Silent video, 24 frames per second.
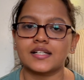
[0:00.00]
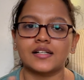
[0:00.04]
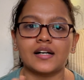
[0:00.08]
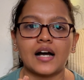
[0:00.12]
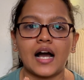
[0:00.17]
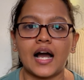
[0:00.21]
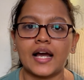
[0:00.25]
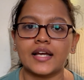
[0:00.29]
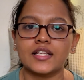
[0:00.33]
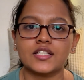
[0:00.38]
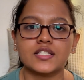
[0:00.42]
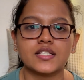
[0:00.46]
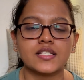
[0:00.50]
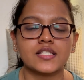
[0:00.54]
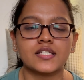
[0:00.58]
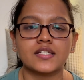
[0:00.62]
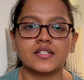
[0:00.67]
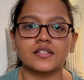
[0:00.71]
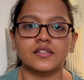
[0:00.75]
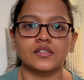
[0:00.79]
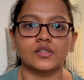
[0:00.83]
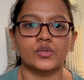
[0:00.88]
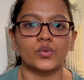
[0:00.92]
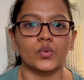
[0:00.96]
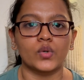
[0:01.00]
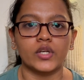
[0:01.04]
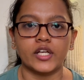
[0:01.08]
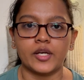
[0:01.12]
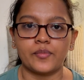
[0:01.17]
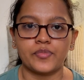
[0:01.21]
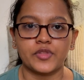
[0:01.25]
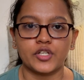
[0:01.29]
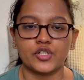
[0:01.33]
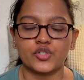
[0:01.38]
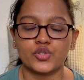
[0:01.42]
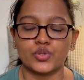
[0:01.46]
I just told
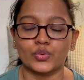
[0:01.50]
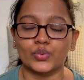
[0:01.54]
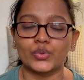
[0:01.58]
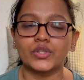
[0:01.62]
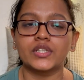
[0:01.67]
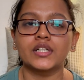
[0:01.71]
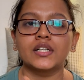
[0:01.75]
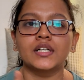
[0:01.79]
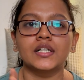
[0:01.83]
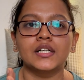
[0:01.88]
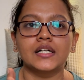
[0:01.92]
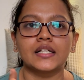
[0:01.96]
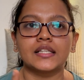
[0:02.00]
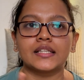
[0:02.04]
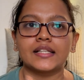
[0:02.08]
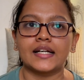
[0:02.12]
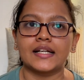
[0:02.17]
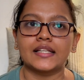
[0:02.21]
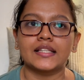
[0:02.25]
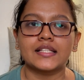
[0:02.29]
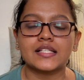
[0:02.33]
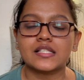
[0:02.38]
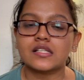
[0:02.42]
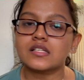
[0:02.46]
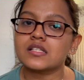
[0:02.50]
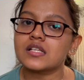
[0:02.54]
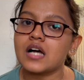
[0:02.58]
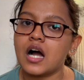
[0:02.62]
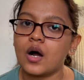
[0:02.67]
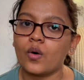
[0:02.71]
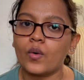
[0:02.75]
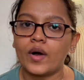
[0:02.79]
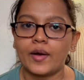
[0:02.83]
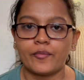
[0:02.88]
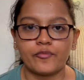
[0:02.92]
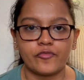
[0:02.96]
him the truth, that this is
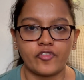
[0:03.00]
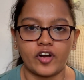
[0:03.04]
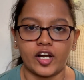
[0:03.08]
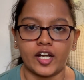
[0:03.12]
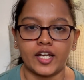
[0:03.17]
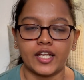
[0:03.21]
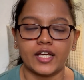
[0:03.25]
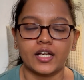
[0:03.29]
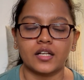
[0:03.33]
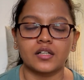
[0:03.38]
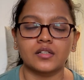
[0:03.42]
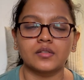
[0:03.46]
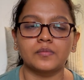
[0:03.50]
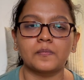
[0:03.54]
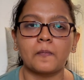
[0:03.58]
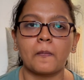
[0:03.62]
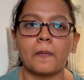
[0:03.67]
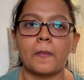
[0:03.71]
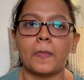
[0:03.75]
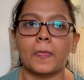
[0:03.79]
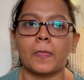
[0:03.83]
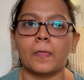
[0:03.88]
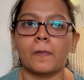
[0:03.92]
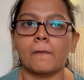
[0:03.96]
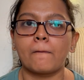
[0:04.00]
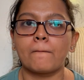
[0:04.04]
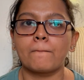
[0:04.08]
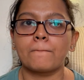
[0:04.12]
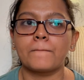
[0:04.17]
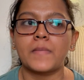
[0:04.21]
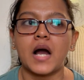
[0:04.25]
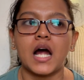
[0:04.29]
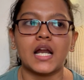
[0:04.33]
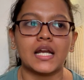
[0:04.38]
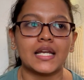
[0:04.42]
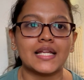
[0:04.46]
how I'm funding.
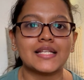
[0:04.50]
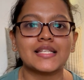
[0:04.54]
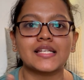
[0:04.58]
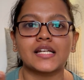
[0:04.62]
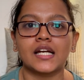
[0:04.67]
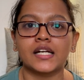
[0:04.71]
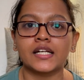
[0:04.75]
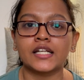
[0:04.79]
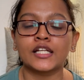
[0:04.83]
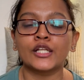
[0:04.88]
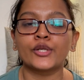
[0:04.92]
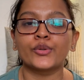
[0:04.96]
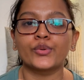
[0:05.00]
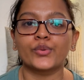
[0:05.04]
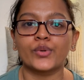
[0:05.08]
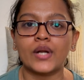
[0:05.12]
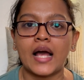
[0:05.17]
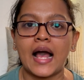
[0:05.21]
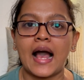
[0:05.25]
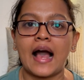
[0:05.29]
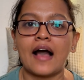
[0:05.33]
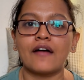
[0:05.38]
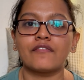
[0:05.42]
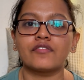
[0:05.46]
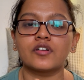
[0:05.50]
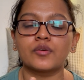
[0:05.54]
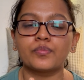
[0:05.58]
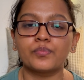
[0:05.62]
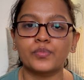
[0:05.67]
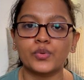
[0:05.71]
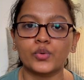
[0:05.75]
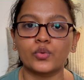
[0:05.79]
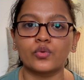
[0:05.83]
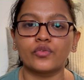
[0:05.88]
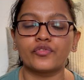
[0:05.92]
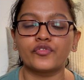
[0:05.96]
Unless and until you don't have a
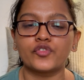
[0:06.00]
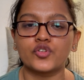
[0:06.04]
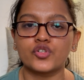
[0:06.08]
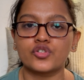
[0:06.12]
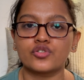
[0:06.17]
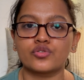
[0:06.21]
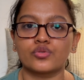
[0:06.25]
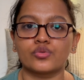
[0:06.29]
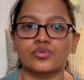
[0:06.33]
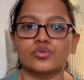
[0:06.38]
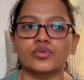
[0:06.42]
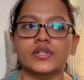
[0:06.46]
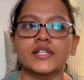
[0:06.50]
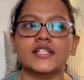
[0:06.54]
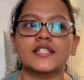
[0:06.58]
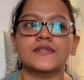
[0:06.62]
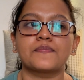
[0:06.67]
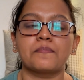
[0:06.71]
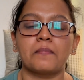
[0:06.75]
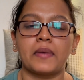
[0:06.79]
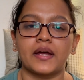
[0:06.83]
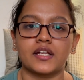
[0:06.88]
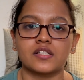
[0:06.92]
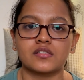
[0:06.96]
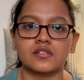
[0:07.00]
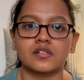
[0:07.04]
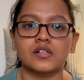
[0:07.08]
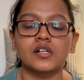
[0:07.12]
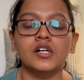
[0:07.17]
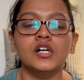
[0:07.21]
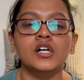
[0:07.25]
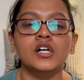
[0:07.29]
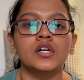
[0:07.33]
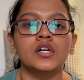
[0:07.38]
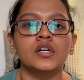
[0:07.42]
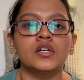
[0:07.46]
proof to show, it's better
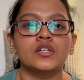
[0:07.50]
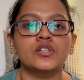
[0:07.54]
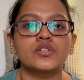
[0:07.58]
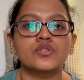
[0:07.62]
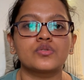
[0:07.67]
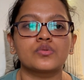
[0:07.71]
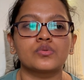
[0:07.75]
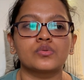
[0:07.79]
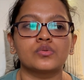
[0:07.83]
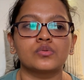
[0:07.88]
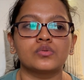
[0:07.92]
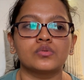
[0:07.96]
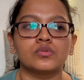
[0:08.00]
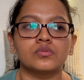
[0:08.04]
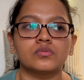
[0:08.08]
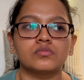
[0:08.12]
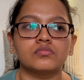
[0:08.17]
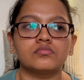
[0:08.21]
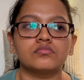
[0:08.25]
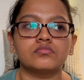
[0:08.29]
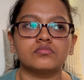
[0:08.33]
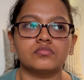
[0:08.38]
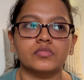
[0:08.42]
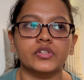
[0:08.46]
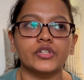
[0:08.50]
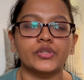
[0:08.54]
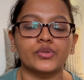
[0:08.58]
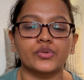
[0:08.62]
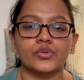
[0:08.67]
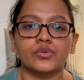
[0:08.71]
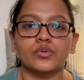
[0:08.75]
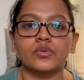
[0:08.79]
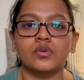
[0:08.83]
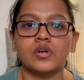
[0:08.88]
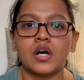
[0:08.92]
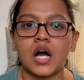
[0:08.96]
to
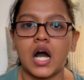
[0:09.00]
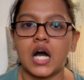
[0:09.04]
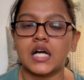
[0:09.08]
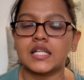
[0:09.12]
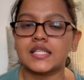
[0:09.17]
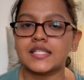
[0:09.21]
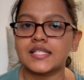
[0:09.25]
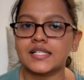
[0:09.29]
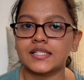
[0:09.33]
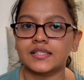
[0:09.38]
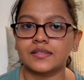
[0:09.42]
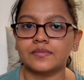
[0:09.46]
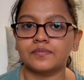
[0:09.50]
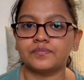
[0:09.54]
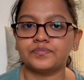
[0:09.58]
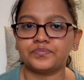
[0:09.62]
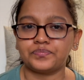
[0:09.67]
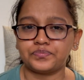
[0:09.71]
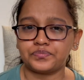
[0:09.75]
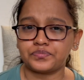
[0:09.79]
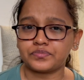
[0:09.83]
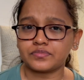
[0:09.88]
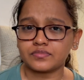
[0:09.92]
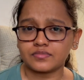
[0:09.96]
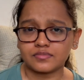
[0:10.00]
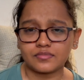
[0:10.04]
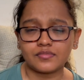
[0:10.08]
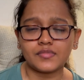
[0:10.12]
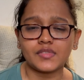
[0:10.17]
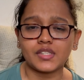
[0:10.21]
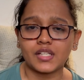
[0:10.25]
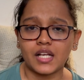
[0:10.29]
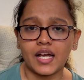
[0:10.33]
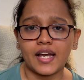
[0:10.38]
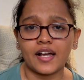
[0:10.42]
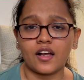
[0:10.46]
answer
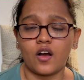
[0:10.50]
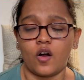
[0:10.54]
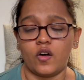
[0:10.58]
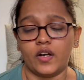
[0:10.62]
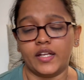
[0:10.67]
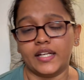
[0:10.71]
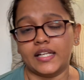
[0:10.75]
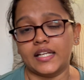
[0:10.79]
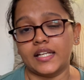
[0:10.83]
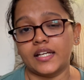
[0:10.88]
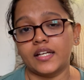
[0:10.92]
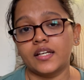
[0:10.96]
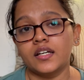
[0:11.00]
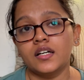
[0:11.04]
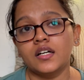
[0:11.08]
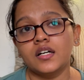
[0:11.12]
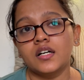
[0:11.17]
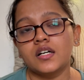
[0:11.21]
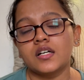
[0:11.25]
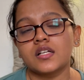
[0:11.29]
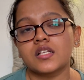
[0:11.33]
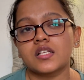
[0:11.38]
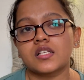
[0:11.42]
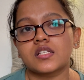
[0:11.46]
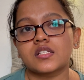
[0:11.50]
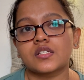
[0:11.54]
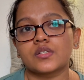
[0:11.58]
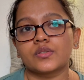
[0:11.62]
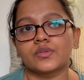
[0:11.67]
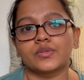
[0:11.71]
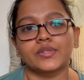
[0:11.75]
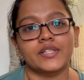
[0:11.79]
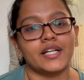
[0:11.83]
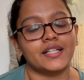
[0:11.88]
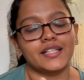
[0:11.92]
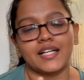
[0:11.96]
accordingly.
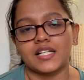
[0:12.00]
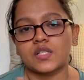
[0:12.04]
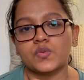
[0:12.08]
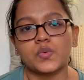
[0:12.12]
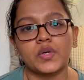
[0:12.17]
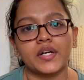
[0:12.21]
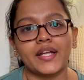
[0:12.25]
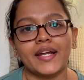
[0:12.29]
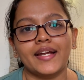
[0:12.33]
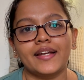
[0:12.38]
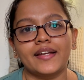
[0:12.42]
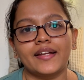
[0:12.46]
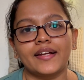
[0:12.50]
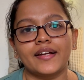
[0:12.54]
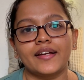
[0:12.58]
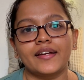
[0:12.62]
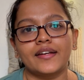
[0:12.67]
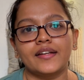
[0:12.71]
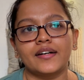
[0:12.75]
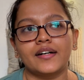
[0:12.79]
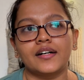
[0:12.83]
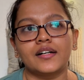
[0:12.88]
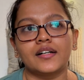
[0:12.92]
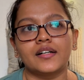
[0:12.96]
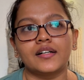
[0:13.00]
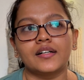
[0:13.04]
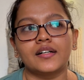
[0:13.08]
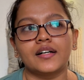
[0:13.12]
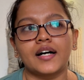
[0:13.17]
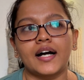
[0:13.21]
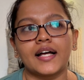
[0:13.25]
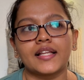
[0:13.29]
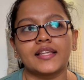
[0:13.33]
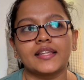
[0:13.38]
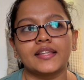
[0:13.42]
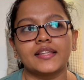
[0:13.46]
So yeah, that's what I did.
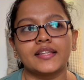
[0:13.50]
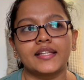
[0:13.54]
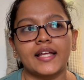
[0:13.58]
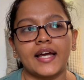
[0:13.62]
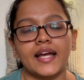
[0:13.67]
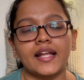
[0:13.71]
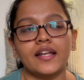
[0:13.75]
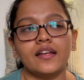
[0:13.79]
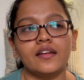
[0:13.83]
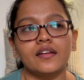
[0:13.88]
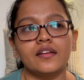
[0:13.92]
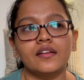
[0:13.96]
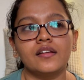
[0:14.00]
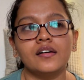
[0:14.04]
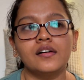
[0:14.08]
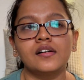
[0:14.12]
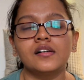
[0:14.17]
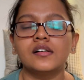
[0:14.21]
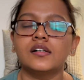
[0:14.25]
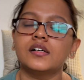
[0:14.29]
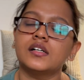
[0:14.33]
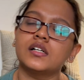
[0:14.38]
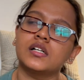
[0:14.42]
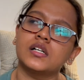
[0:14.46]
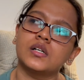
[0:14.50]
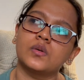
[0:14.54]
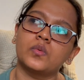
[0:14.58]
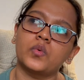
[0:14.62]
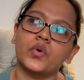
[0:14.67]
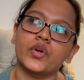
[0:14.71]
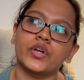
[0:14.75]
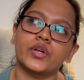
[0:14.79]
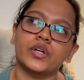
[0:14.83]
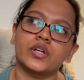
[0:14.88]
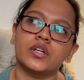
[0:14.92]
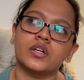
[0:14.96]
And then
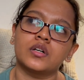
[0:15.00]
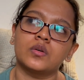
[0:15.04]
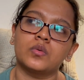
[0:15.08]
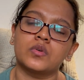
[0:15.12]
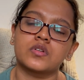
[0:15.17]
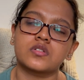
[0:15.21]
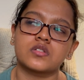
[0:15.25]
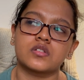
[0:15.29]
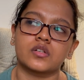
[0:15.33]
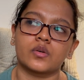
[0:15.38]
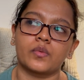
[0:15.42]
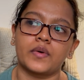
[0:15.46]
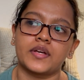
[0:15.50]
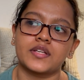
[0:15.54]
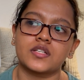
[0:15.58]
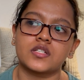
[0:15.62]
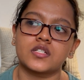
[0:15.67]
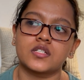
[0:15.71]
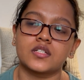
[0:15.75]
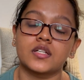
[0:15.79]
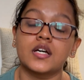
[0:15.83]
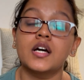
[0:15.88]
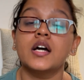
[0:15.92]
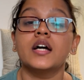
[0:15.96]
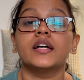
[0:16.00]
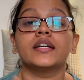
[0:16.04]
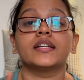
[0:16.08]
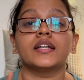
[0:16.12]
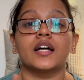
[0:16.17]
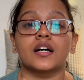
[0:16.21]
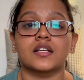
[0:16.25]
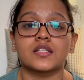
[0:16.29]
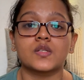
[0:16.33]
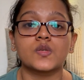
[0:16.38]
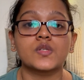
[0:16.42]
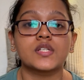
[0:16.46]
what was the question?
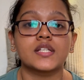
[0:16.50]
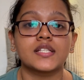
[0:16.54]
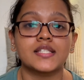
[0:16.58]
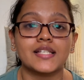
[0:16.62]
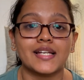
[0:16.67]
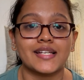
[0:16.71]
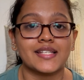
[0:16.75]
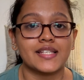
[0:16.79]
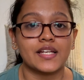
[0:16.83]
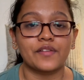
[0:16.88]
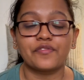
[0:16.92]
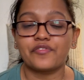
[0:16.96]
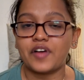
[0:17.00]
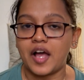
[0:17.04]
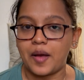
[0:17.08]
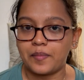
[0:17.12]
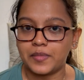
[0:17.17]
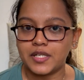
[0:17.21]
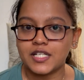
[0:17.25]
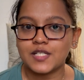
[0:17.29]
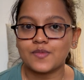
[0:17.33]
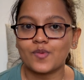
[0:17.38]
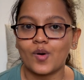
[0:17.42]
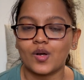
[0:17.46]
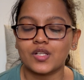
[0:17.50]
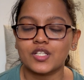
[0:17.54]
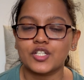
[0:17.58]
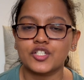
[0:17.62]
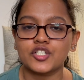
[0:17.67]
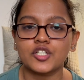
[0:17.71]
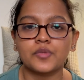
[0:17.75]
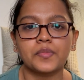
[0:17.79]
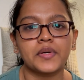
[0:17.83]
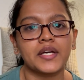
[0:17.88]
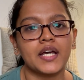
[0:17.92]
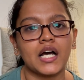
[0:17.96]
Yeah, so since I said family
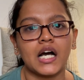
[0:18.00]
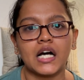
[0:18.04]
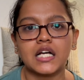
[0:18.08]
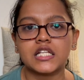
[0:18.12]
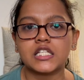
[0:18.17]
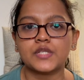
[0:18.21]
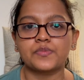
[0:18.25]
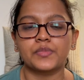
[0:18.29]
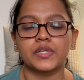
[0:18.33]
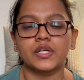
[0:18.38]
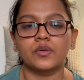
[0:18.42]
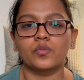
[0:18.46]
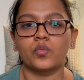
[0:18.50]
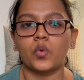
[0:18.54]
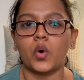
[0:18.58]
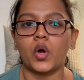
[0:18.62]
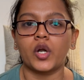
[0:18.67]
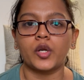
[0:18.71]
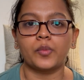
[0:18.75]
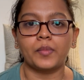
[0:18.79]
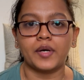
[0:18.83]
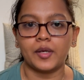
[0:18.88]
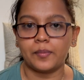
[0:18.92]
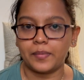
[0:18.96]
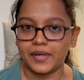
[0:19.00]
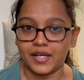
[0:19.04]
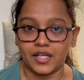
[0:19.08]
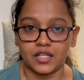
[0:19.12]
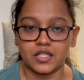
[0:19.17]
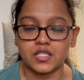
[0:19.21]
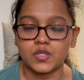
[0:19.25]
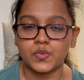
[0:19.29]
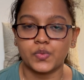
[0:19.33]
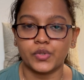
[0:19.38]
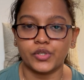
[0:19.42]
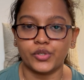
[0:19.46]
sponsorship, he asked me what my
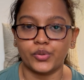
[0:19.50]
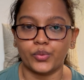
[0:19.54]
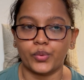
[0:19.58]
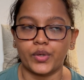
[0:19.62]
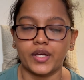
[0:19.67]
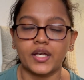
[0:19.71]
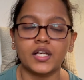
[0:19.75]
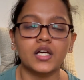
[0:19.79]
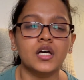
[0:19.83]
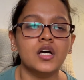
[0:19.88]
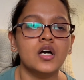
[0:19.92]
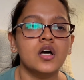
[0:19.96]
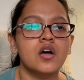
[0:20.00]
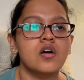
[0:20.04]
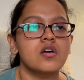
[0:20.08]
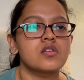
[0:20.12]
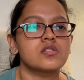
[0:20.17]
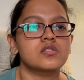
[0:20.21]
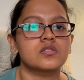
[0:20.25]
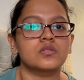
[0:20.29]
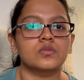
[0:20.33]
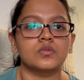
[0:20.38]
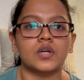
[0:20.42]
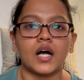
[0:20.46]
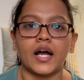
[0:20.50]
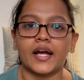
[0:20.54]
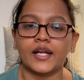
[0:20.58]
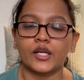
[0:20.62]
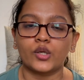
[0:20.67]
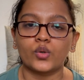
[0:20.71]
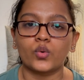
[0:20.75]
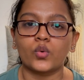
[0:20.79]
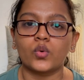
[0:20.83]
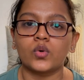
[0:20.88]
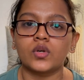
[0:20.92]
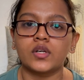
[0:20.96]
parents were doing. So I
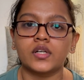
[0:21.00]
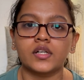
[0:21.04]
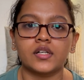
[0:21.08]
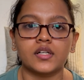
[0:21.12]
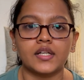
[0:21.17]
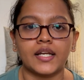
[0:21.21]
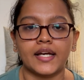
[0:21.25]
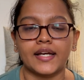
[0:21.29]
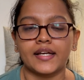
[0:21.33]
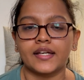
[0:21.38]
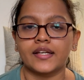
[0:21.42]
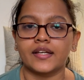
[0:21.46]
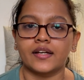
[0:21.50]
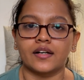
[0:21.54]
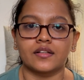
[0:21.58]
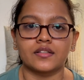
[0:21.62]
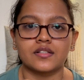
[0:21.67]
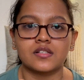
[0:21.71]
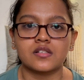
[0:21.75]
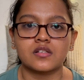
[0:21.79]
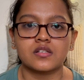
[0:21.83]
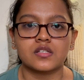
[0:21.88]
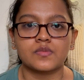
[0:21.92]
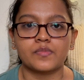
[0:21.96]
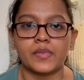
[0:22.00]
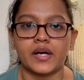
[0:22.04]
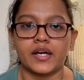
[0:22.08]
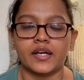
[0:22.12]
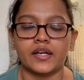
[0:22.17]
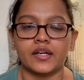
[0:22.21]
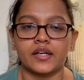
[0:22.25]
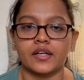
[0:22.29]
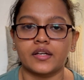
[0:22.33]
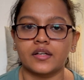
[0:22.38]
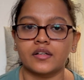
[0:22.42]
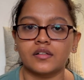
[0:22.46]
told like, yeah, this is
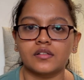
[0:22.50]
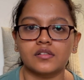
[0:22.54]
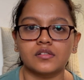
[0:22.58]
my